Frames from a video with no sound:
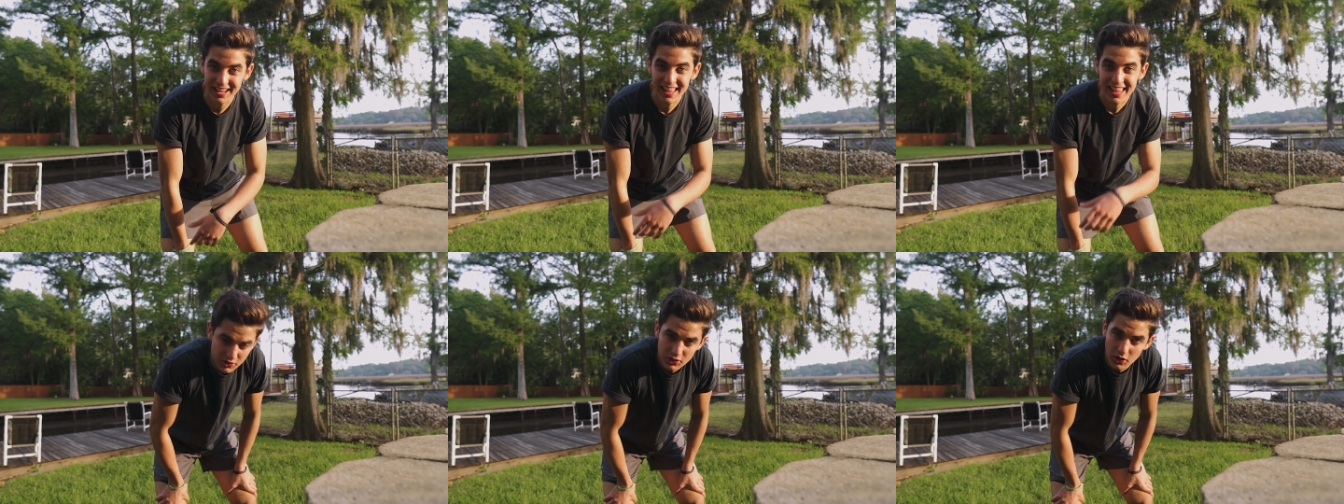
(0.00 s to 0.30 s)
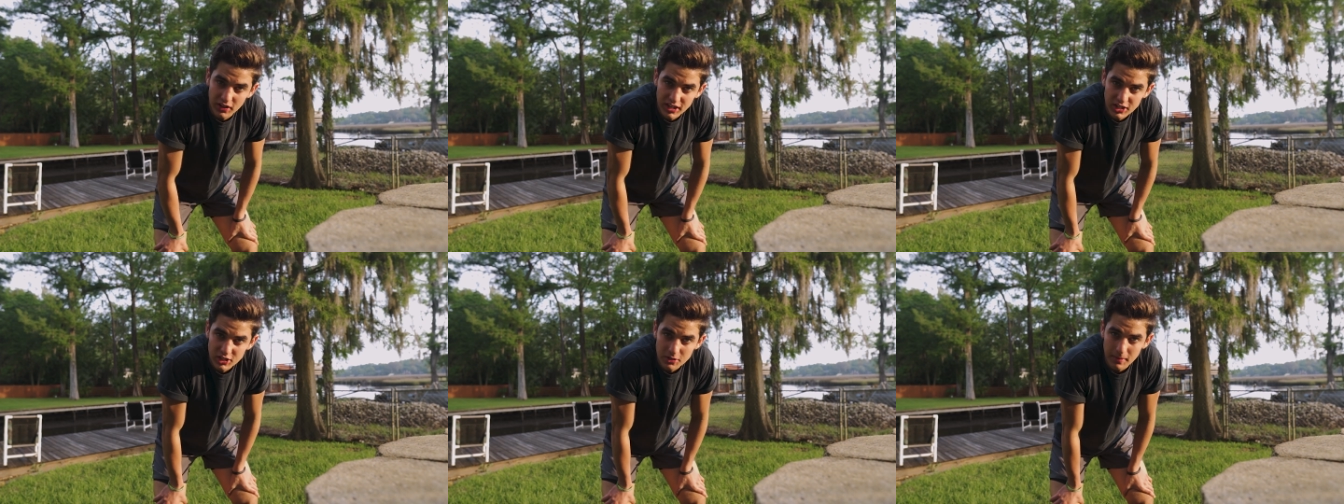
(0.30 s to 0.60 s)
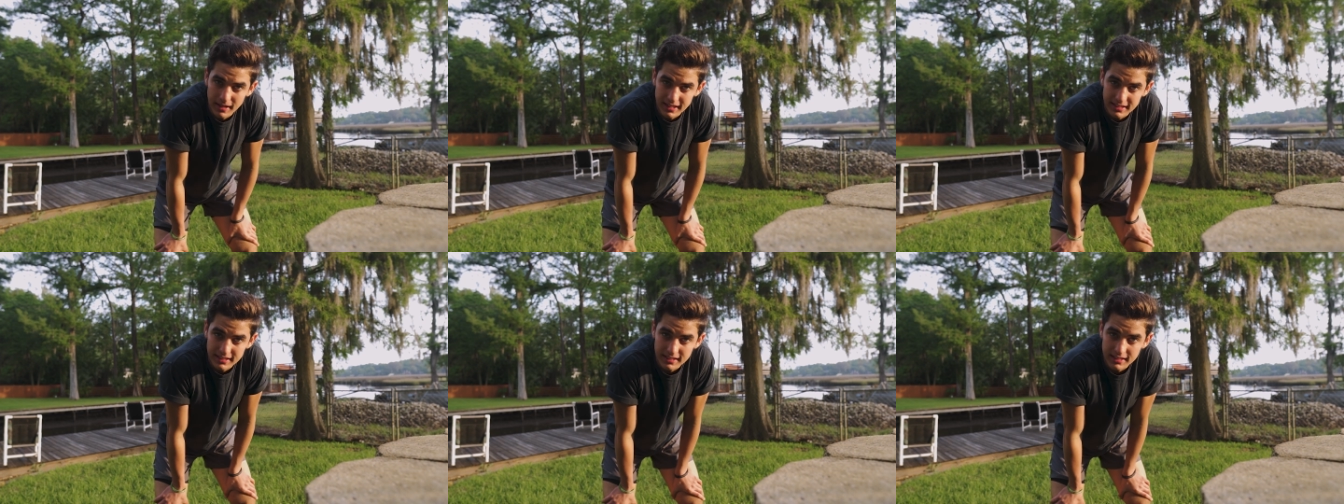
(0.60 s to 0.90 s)
They're a
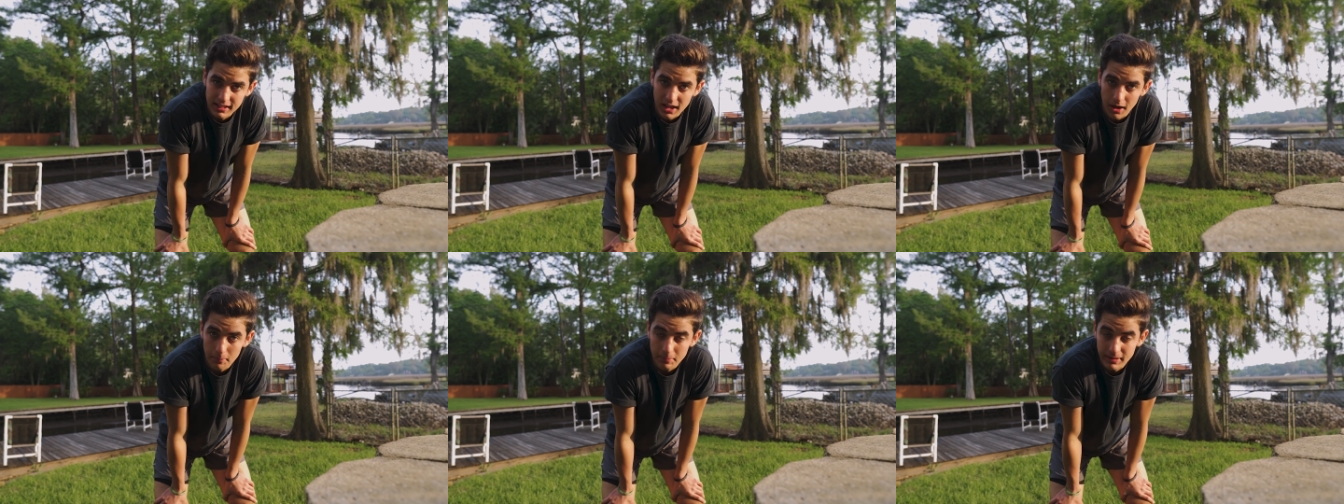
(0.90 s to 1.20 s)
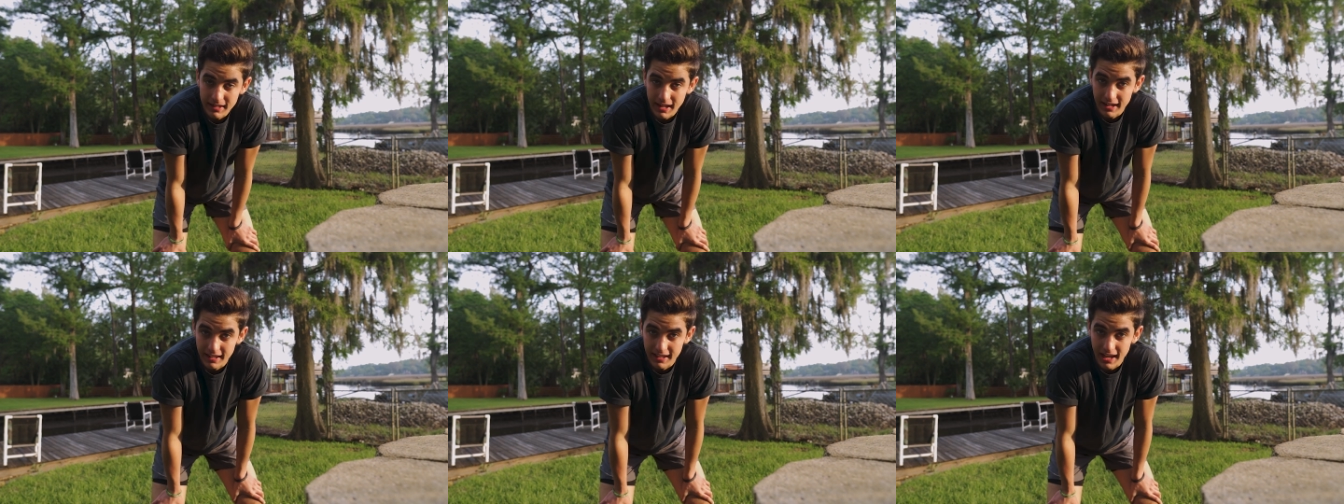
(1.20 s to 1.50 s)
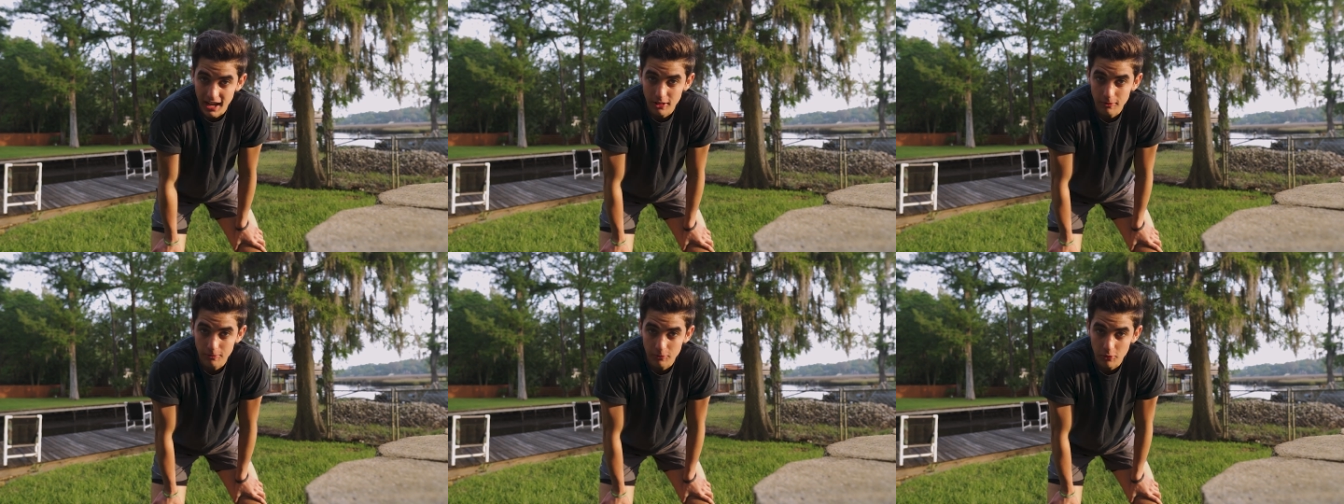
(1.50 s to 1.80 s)
donation-based company out of
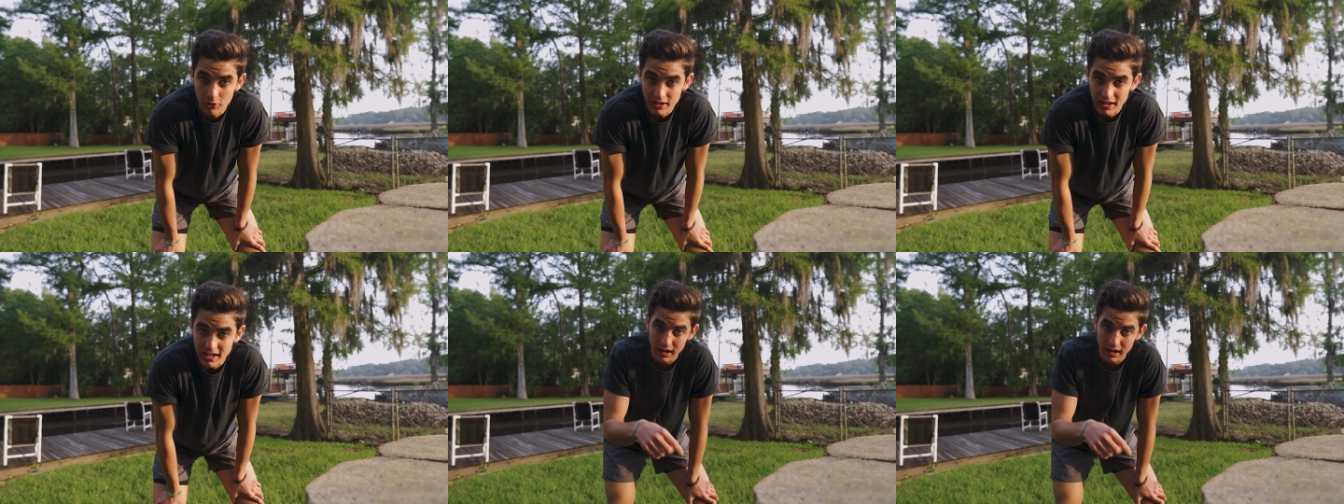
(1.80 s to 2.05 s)
California.